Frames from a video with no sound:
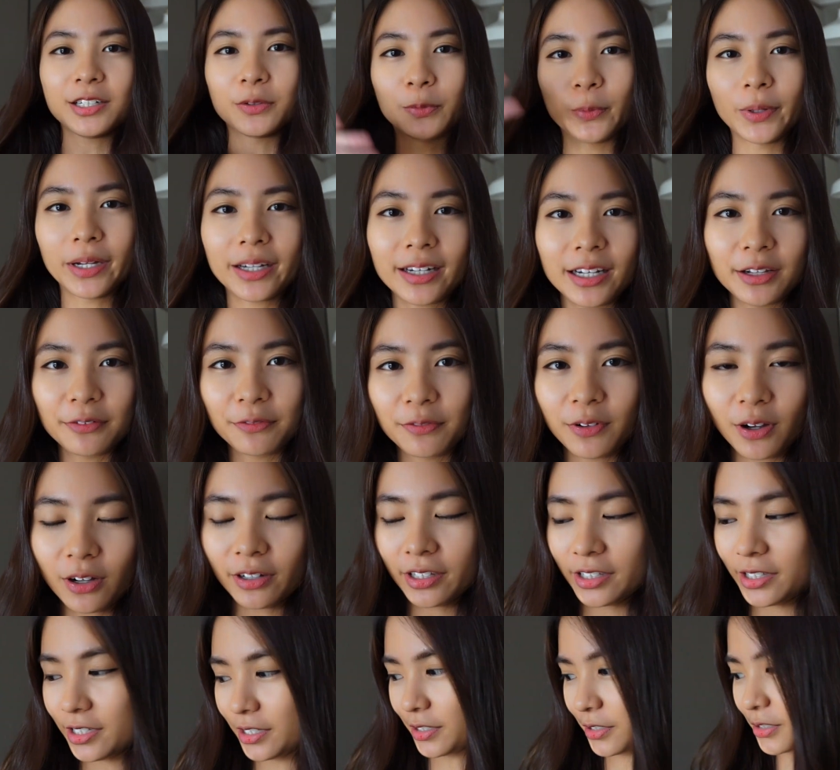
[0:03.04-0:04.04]
a weekly
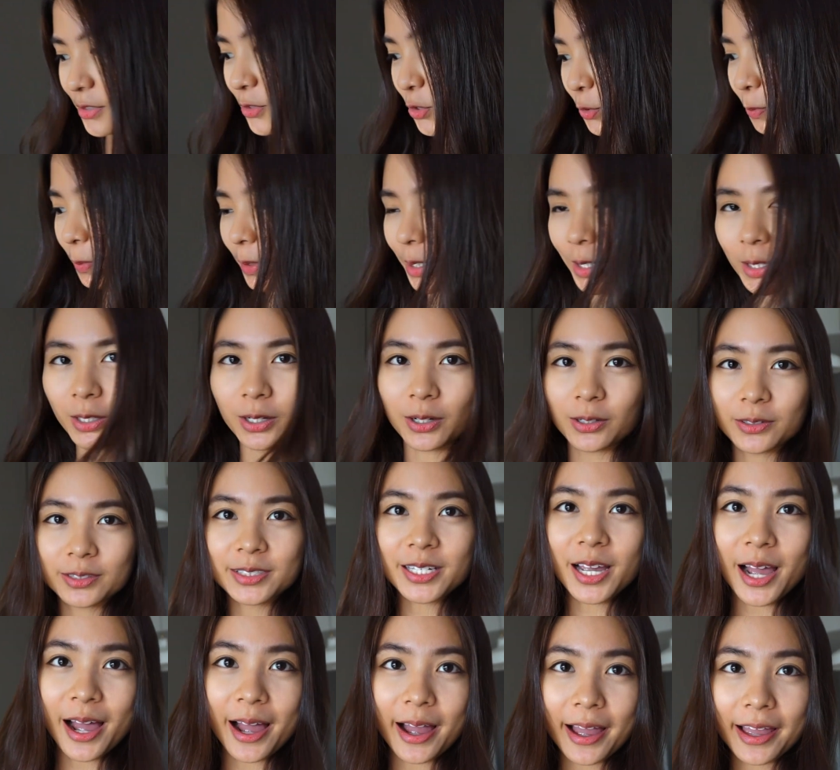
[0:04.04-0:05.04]
vlog in a super long
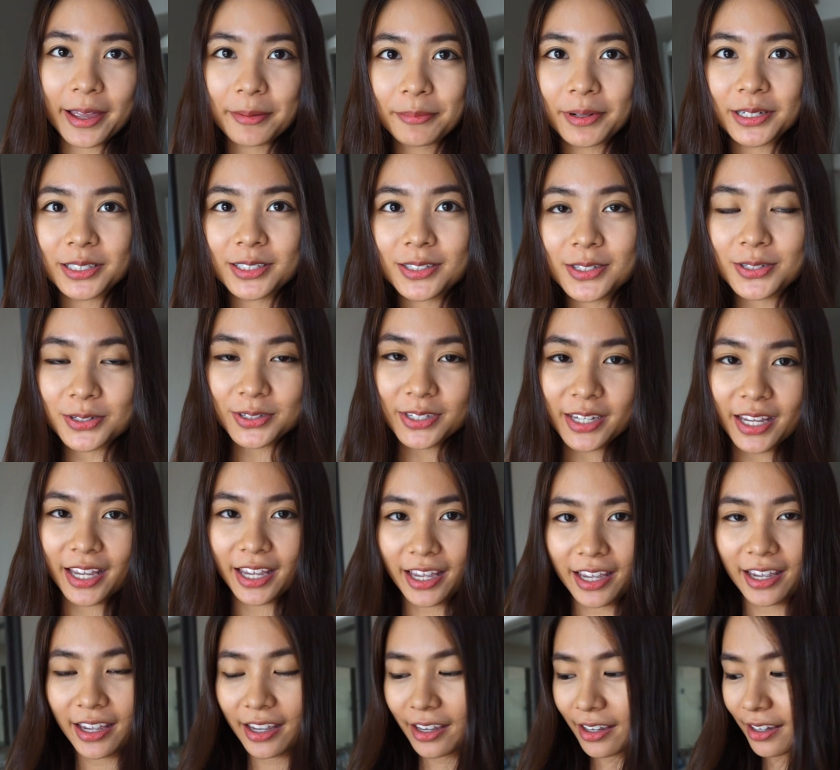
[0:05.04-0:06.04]
time, but
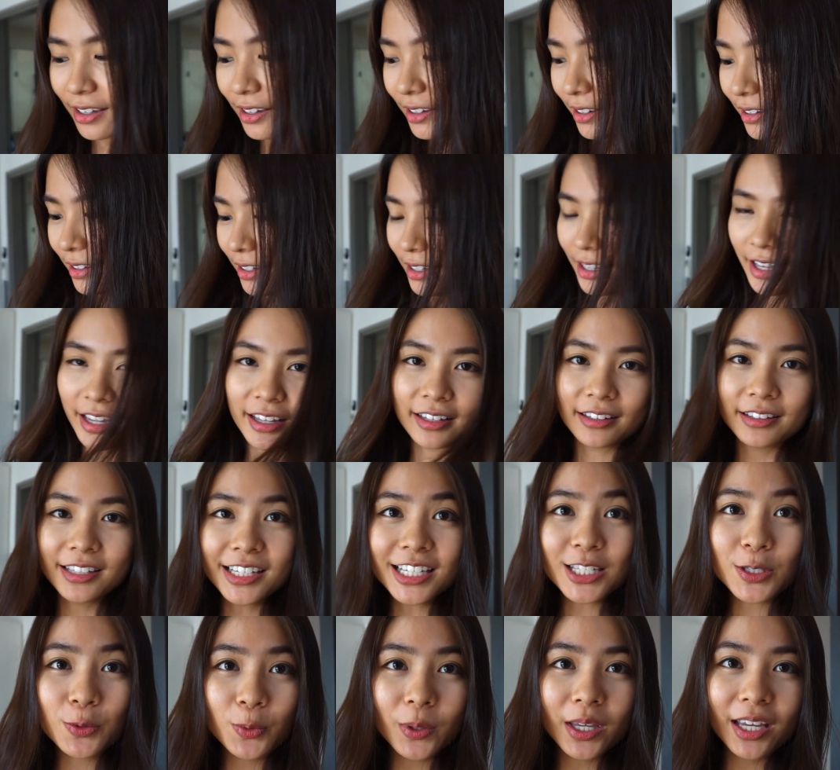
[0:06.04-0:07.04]
today and
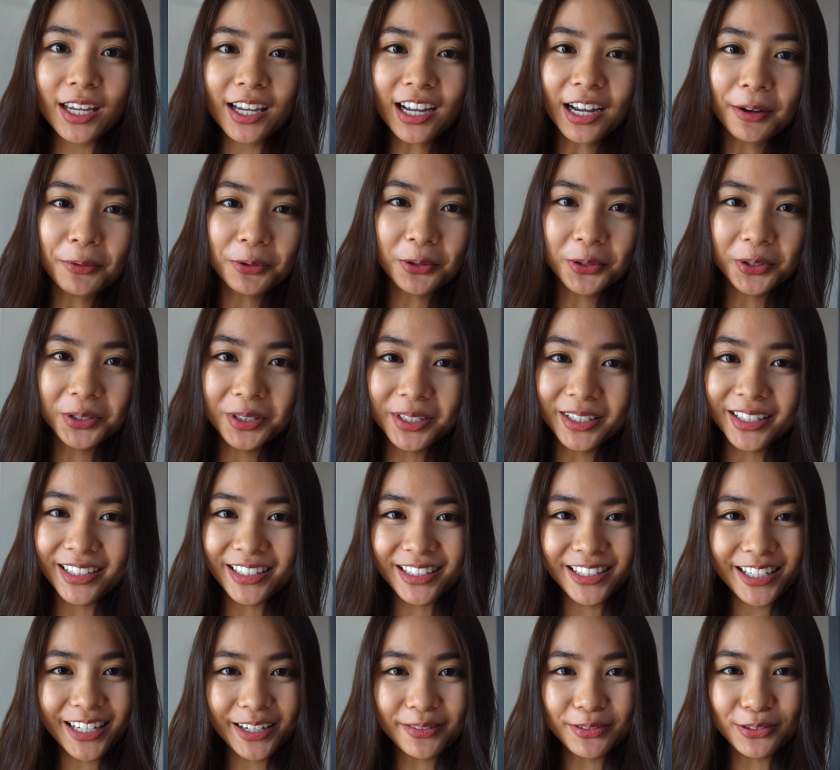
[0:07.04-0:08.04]
this week I'm going to
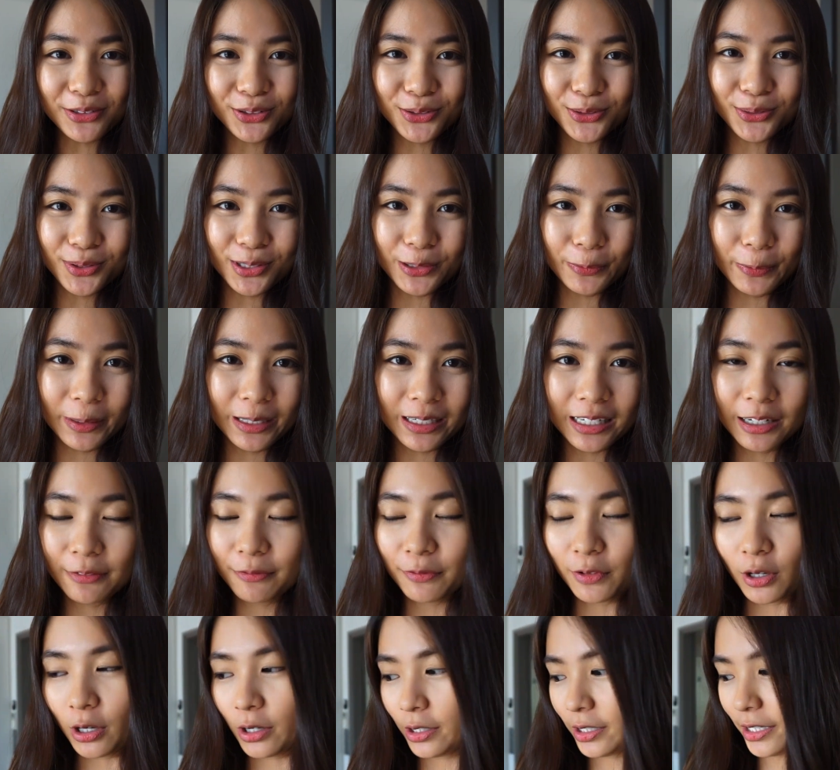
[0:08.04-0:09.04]
attempt to do a weekly
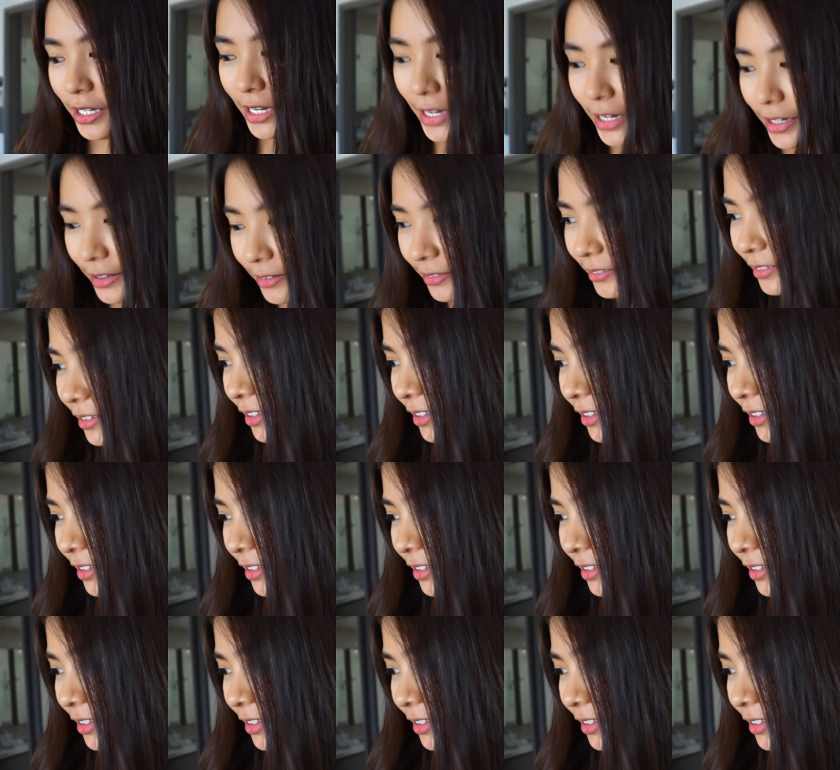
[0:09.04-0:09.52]
vlog again.